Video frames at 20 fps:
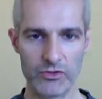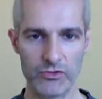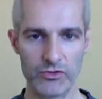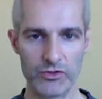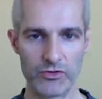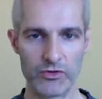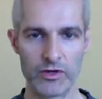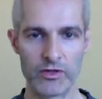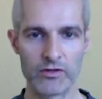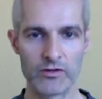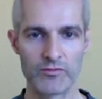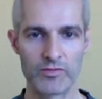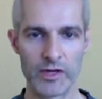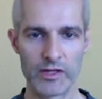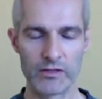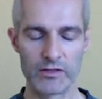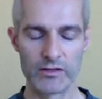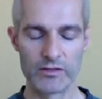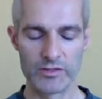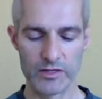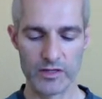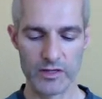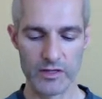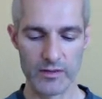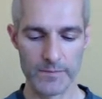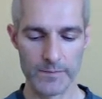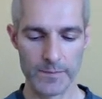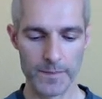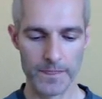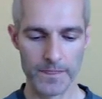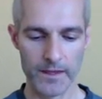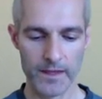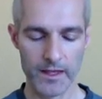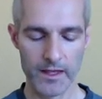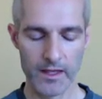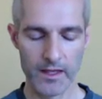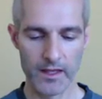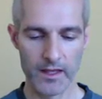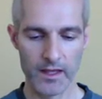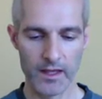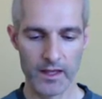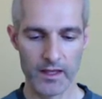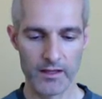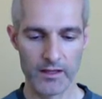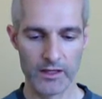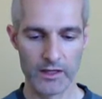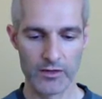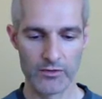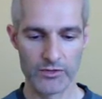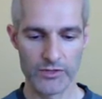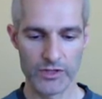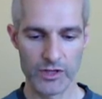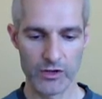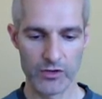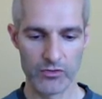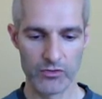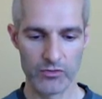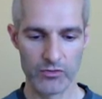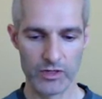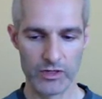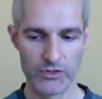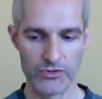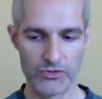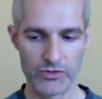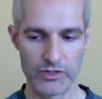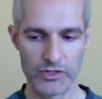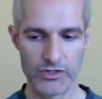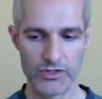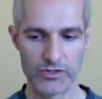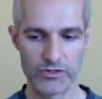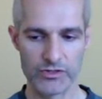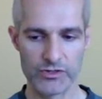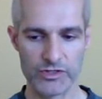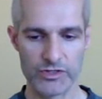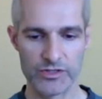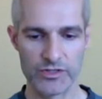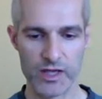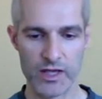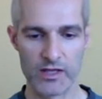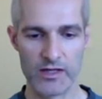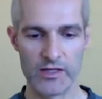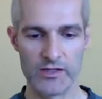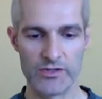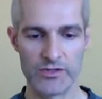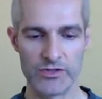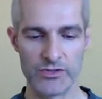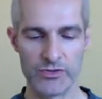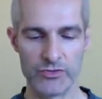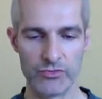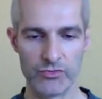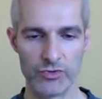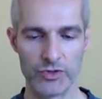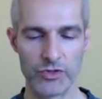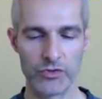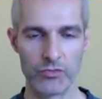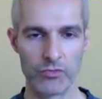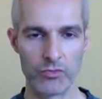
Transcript: during the pregnancy. So in traditional societies, you wouldn't